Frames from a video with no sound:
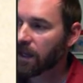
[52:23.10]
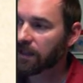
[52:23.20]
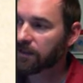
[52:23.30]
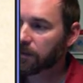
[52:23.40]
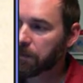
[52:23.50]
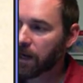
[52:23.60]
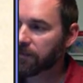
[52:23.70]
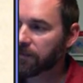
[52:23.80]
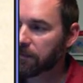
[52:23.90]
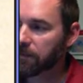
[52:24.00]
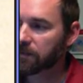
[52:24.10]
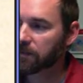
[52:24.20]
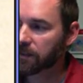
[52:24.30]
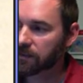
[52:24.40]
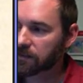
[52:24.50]
and their body fat
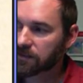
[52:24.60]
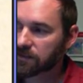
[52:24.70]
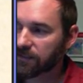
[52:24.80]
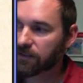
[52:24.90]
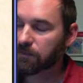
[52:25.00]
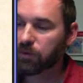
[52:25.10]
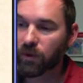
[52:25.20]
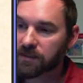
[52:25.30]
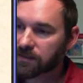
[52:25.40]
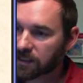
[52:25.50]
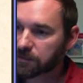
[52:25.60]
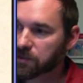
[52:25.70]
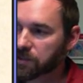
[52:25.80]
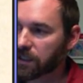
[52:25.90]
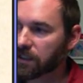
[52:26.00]
metric is
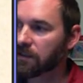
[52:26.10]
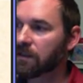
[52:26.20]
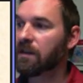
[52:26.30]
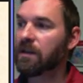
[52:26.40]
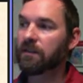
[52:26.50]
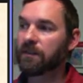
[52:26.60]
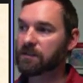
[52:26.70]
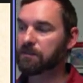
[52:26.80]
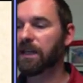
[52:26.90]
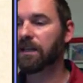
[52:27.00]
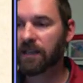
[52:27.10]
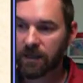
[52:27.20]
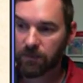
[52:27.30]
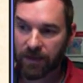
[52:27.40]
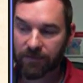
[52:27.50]
7.6%, this may
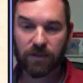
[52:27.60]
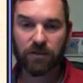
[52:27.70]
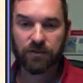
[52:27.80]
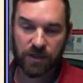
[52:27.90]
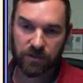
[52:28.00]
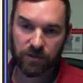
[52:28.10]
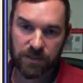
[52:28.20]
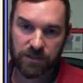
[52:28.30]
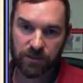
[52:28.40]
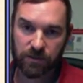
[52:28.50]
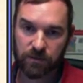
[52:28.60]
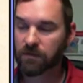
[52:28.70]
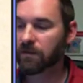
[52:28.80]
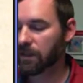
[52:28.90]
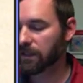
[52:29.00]
indicate we have a nutritional issue
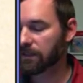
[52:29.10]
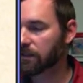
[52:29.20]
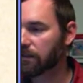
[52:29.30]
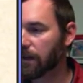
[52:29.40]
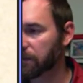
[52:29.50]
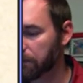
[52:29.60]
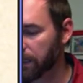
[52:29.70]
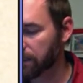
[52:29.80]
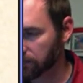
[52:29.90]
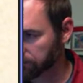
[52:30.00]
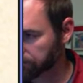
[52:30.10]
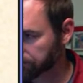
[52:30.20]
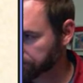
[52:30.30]
in the Klamath Basin.